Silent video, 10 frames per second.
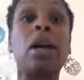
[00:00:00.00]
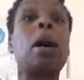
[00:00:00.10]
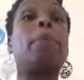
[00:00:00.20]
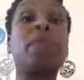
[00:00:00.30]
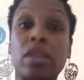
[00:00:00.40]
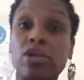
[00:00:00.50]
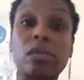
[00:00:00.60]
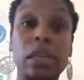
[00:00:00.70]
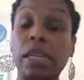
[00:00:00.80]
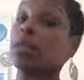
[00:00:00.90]
But the
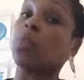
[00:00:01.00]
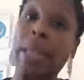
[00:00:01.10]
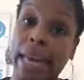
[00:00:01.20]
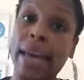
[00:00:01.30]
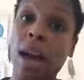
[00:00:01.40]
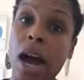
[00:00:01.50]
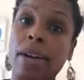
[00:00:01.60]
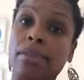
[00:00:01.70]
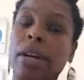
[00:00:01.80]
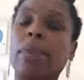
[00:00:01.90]
truth is we
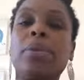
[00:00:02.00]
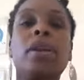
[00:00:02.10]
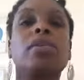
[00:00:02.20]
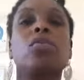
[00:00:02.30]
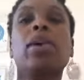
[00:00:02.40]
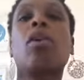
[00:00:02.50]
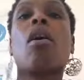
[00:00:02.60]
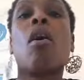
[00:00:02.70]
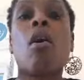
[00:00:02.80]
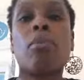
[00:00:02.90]
cannot, right? Because we are
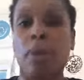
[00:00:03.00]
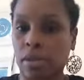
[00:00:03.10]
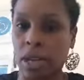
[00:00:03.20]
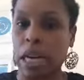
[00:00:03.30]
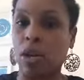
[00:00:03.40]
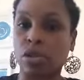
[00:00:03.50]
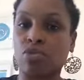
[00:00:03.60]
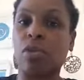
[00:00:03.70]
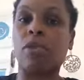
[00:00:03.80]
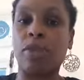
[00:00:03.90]
all
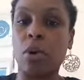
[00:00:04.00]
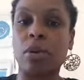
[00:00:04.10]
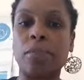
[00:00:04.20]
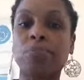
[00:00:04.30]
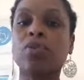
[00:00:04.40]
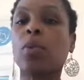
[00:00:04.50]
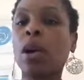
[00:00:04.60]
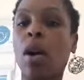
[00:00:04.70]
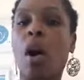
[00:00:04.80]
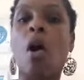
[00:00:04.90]
multicultural folk. We
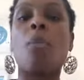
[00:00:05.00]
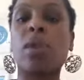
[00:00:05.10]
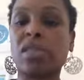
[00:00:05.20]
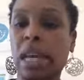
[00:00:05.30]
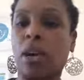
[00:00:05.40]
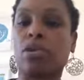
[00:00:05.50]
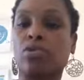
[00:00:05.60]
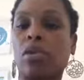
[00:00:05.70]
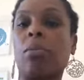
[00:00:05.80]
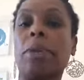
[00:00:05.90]
are all
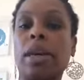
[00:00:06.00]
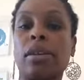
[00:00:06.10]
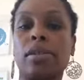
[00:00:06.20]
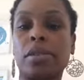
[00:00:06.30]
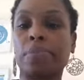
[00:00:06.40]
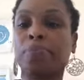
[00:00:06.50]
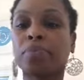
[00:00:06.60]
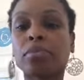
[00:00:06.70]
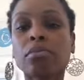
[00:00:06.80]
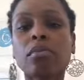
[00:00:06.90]
multicultural beings.
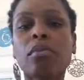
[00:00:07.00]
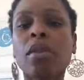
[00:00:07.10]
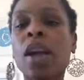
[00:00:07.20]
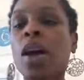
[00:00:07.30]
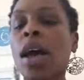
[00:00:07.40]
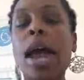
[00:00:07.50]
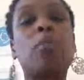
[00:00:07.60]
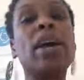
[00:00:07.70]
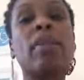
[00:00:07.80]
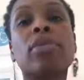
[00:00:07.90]
And
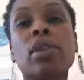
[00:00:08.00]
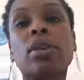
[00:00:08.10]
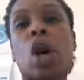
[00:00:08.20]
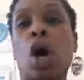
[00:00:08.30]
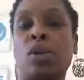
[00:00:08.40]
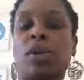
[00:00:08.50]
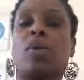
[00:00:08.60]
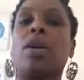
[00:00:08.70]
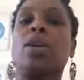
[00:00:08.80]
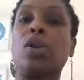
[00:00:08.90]
we have learned
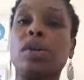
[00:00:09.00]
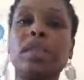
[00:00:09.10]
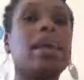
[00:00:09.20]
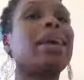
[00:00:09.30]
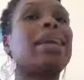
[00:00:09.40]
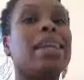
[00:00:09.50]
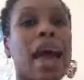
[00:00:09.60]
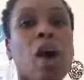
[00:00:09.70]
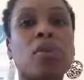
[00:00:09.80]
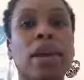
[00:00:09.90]
also in nursing and in
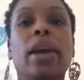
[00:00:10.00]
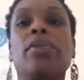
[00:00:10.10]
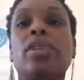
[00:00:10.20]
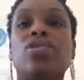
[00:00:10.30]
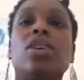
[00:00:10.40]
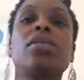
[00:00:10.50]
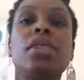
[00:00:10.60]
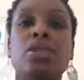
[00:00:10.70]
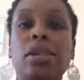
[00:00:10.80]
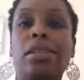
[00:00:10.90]
healthcare that just
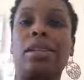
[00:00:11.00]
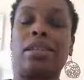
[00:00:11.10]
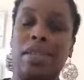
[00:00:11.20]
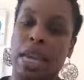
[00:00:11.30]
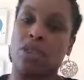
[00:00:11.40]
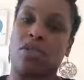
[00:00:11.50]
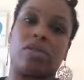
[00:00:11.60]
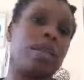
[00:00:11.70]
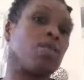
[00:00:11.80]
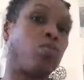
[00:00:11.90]
increasing
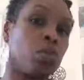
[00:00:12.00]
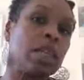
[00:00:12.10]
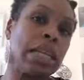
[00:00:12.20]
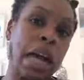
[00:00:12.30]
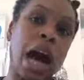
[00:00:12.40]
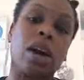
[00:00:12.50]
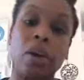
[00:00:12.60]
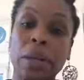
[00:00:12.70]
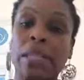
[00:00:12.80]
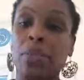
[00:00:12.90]
standards is really not
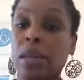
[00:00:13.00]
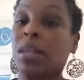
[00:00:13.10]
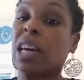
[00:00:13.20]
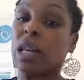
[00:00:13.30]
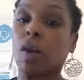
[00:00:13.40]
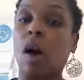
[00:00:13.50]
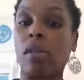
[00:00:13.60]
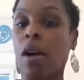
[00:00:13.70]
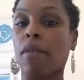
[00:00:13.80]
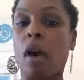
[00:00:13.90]
going to be the end all
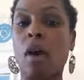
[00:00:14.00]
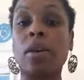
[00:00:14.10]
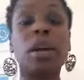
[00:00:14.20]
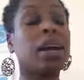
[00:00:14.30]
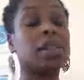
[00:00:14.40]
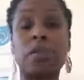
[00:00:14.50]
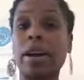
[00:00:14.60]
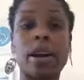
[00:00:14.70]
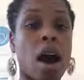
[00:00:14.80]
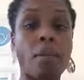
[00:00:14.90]
of all. It's a
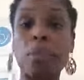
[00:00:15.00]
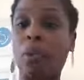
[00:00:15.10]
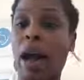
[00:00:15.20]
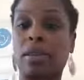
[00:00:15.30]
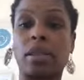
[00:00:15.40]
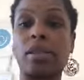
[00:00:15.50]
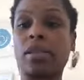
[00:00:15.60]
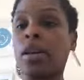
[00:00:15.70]
very common practice.